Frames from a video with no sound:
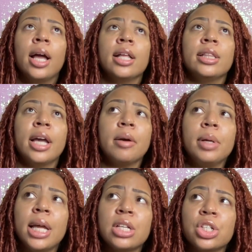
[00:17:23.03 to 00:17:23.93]
Their
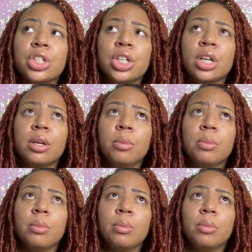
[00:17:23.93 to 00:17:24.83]
relationship
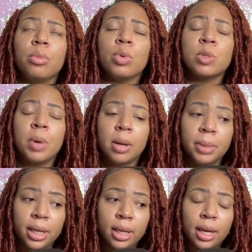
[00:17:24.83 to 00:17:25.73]
was
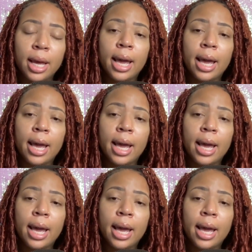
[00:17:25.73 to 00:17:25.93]
public,